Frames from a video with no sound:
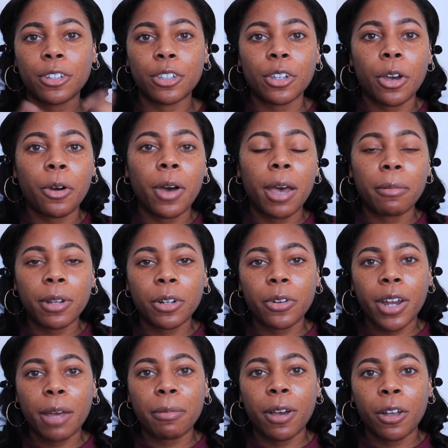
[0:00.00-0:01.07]
So I'm gonna
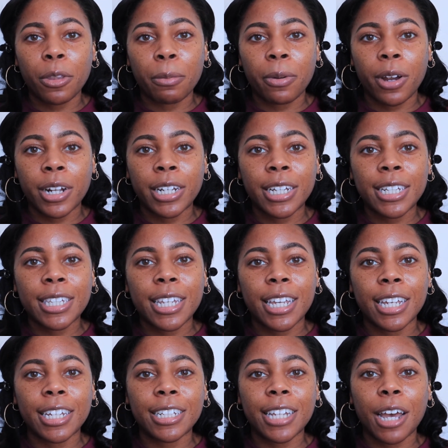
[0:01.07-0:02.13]
grab all the products
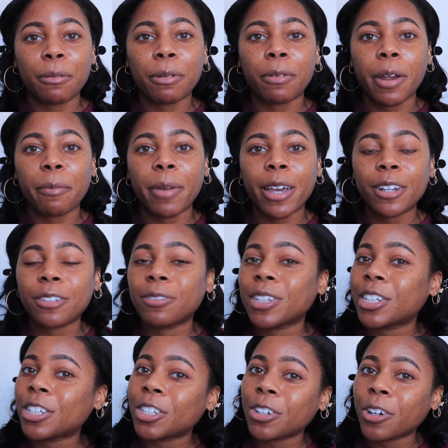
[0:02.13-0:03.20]
and I'll be right back so we
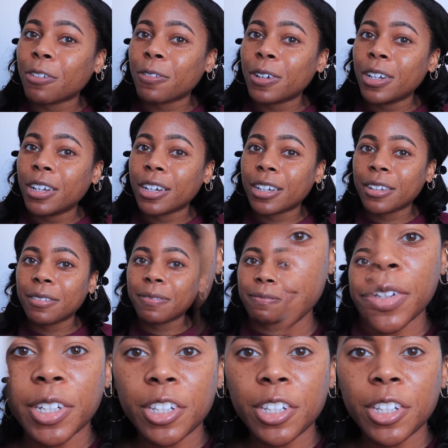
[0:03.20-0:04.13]
can start off our look. All right, so we're gonna